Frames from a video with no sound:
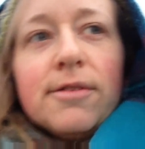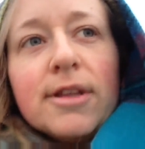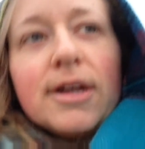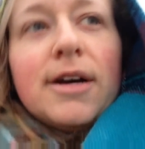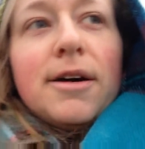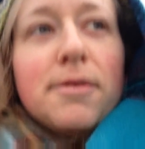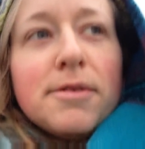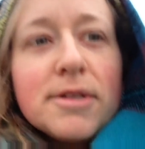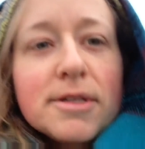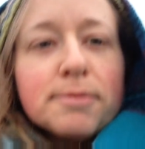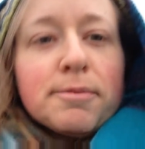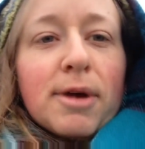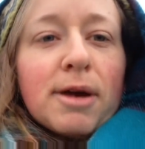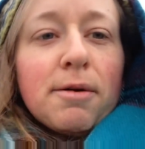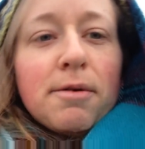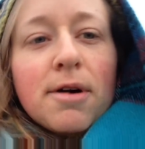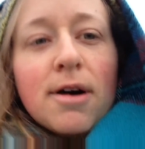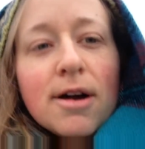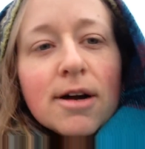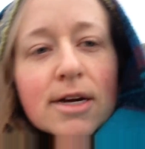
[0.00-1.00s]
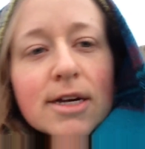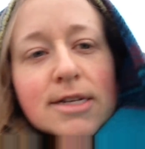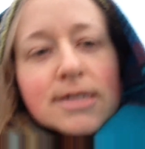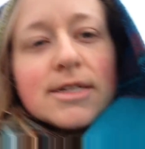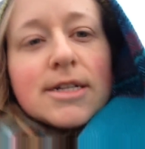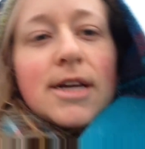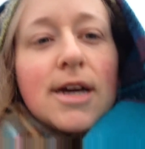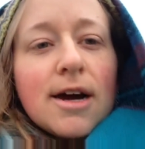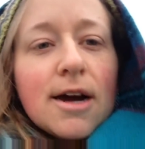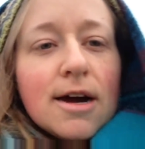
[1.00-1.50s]
that was my walk and
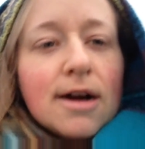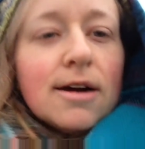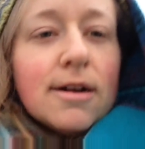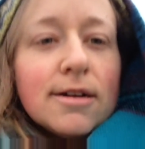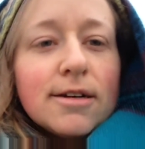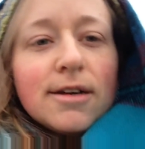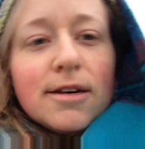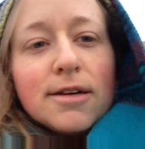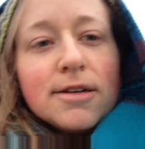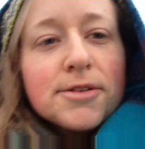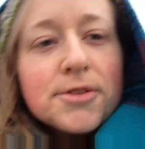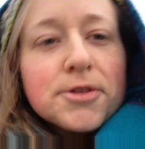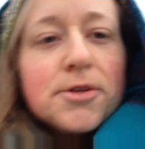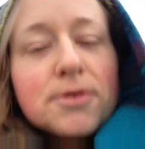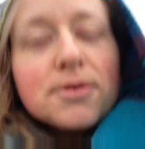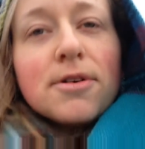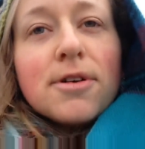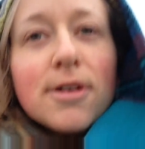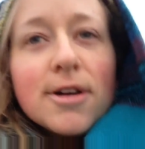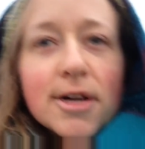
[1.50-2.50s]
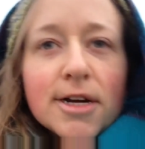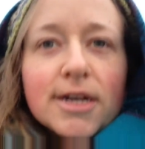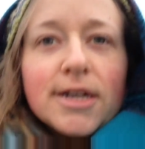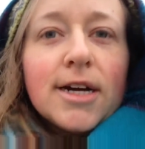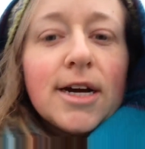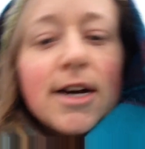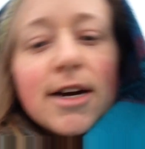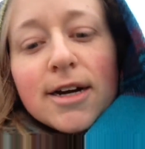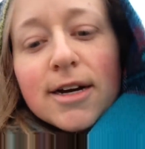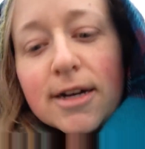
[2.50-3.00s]
talk story
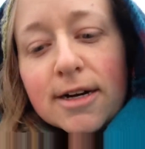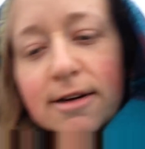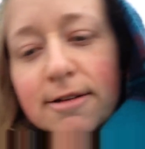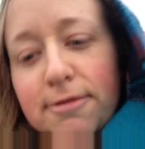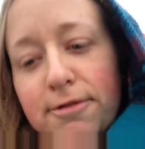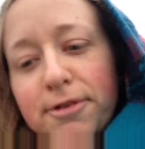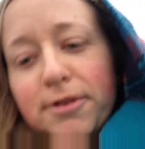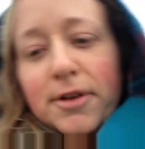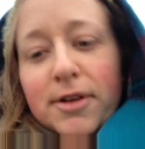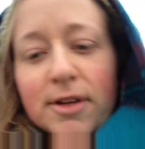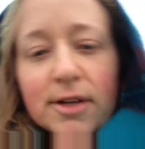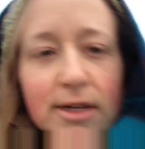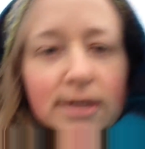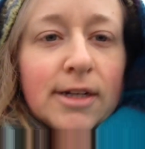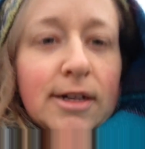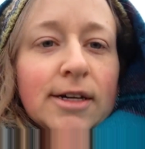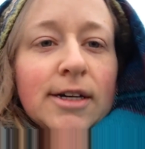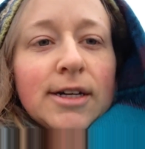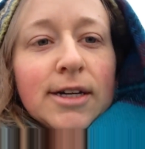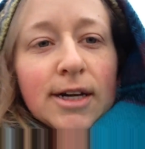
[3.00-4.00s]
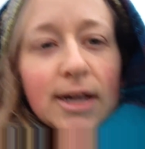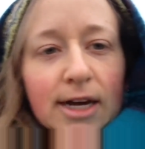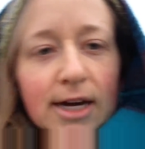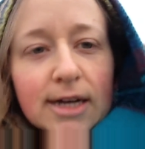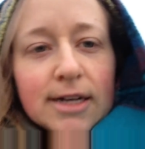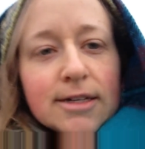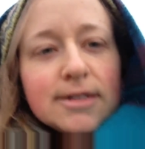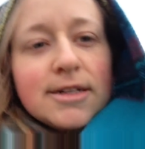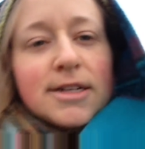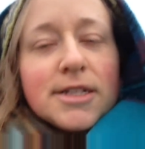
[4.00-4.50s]
of
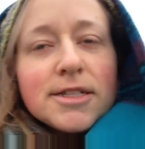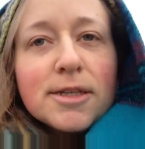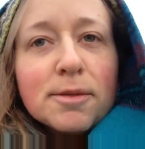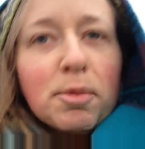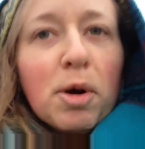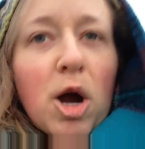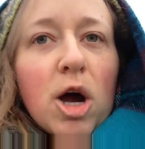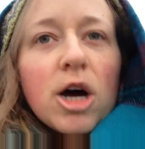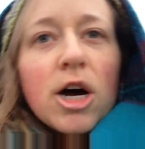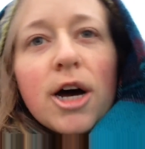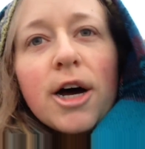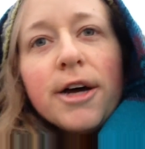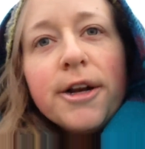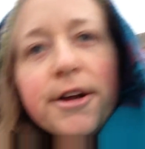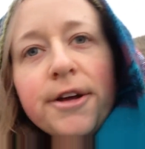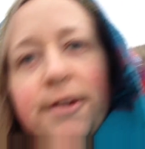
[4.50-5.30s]
kindness abroad.